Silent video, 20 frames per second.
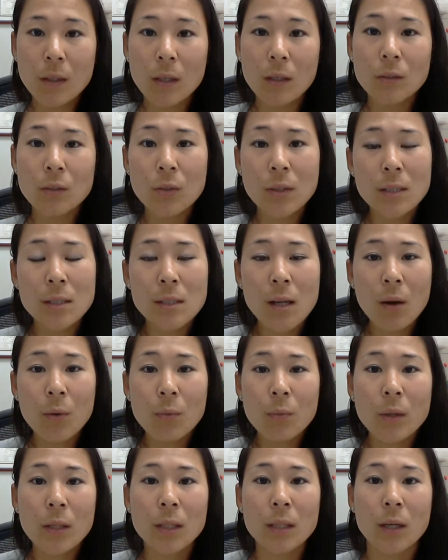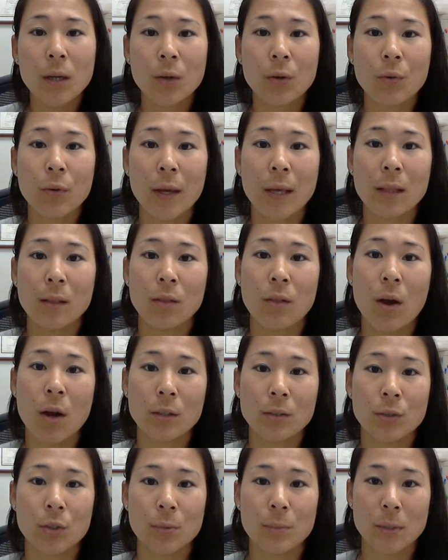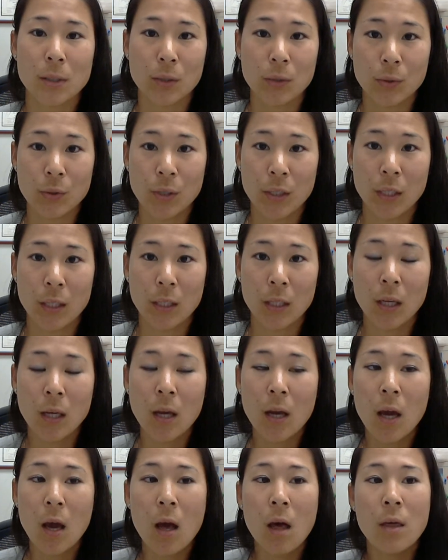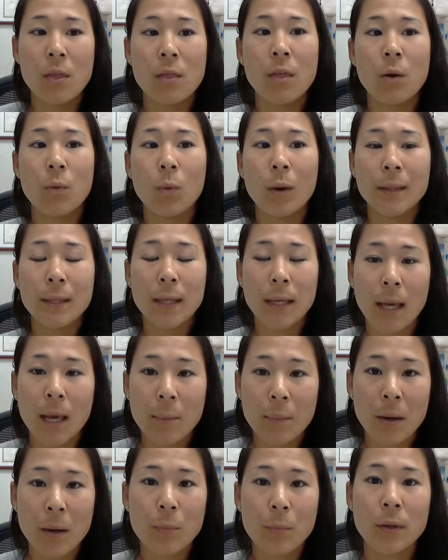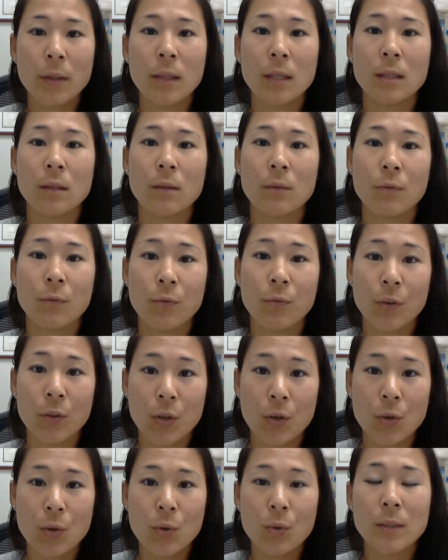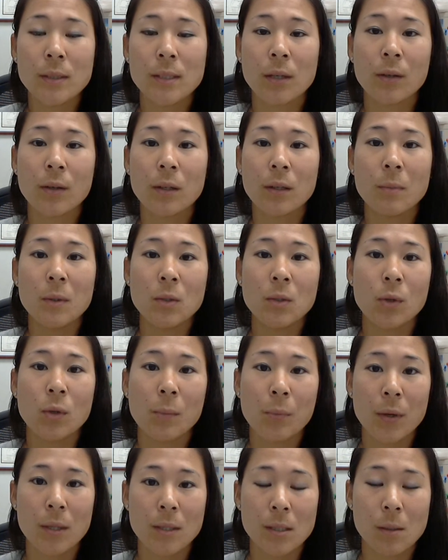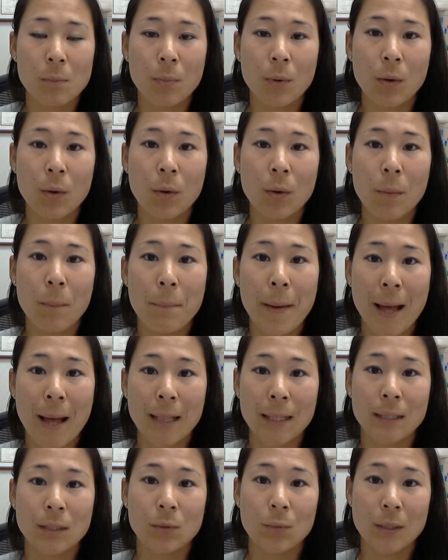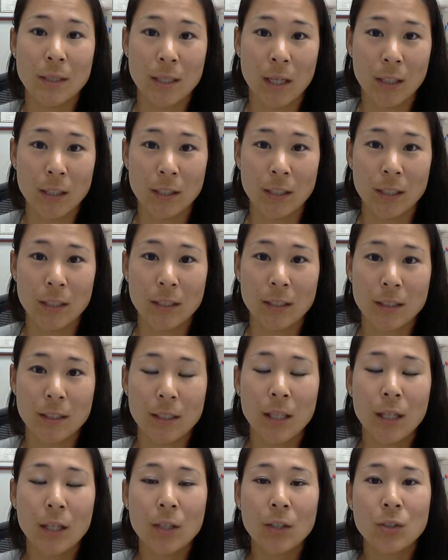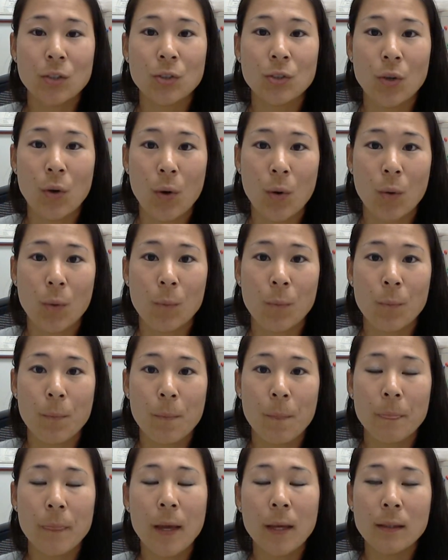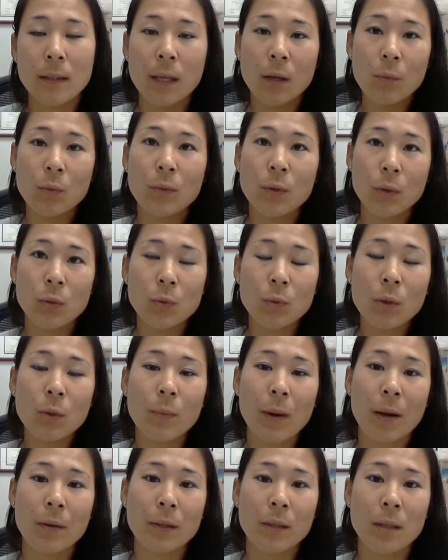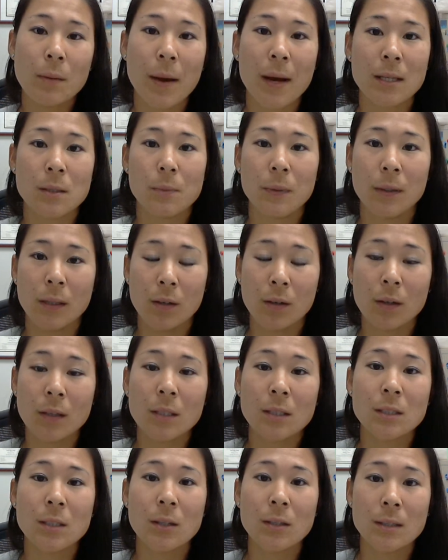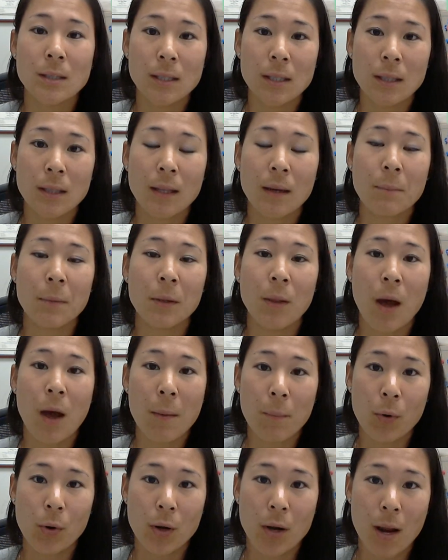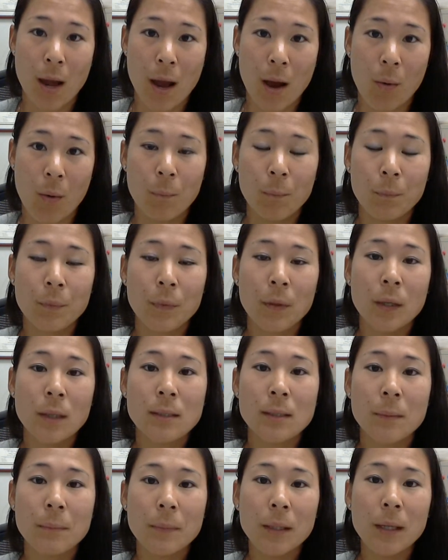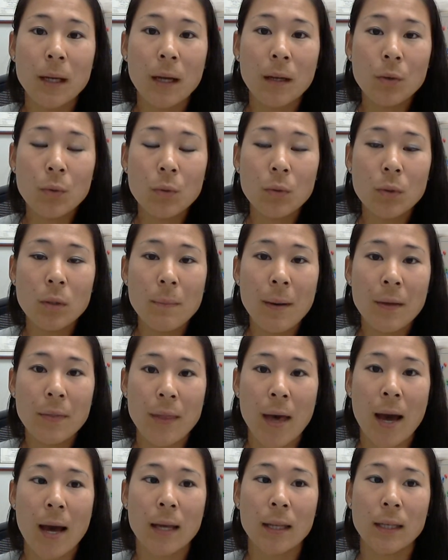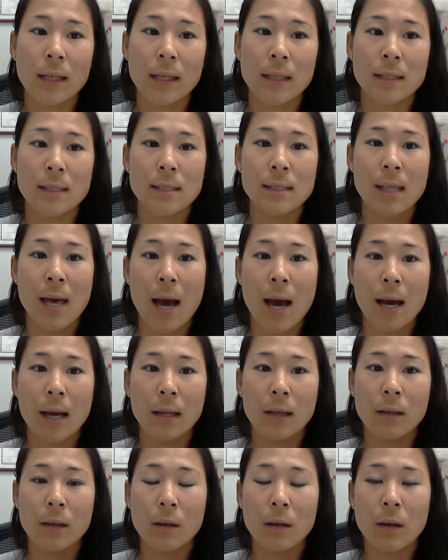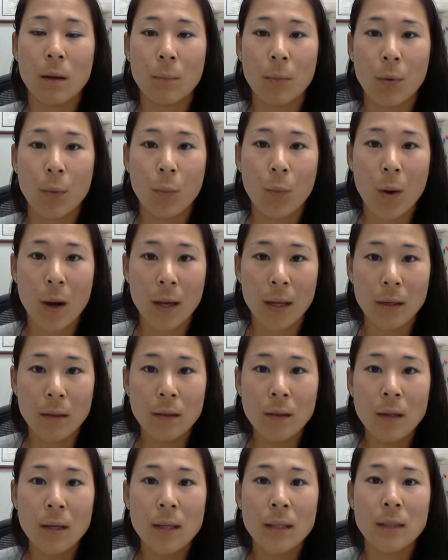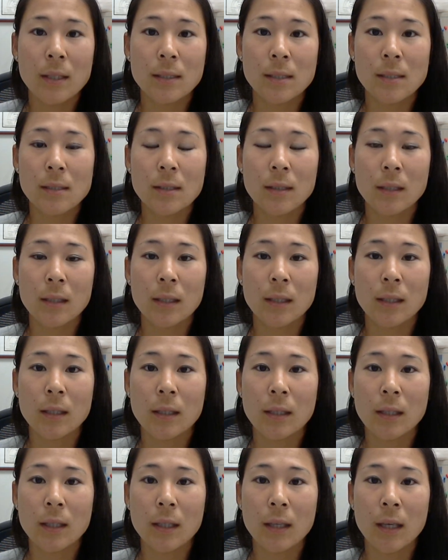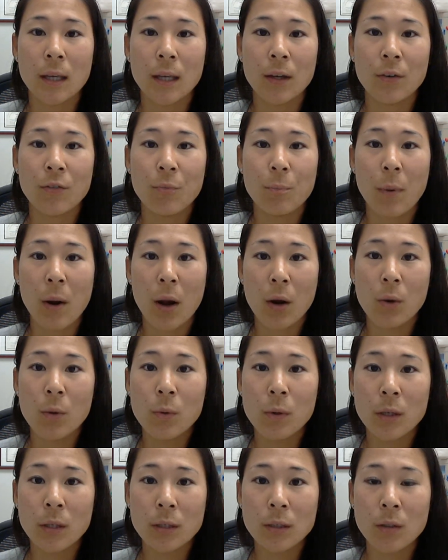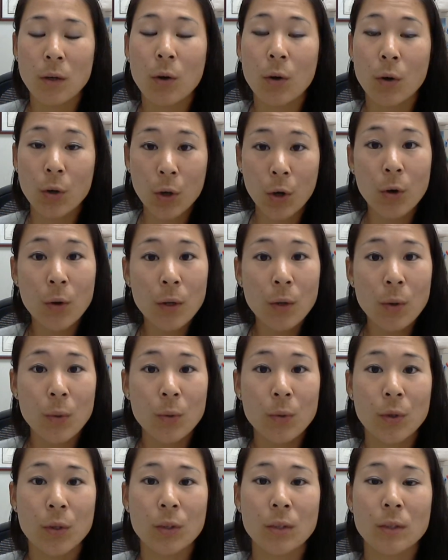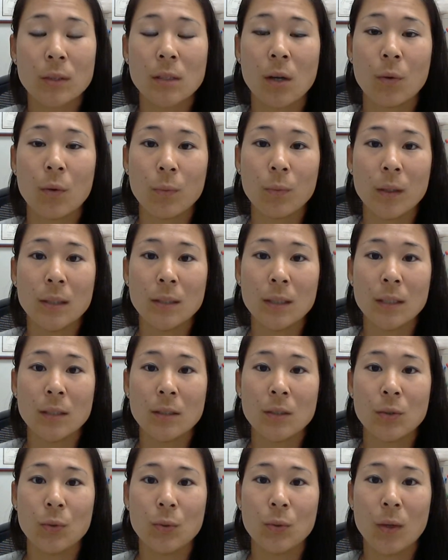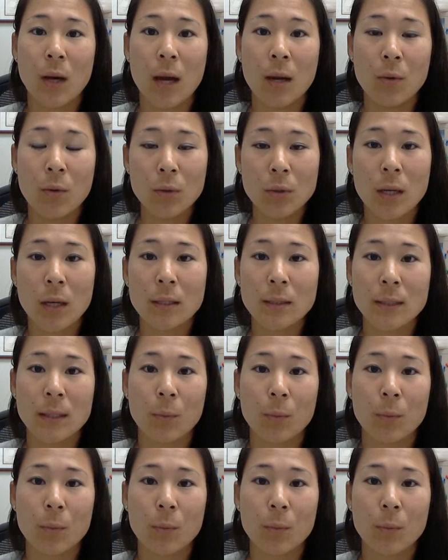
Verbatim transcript: So that's not really a great long-term solution. But what they came up with it for the new is they're going to be doing principal balance reductions. So that they those were around in the past, but you're going to start seeing them a lot more now. Something kind of cool about that is that number one, this is going to give borrower or current owners a reason to kind of hold on to their